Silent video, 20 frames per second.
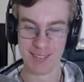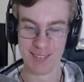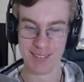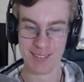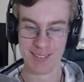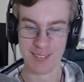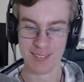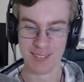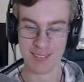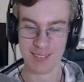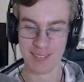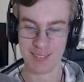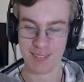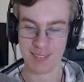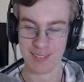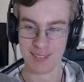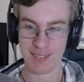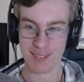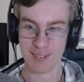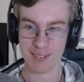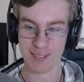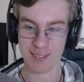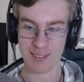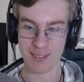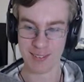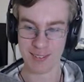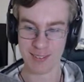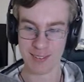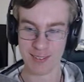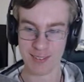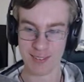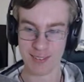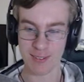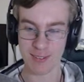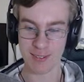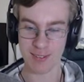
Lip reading: [no speech]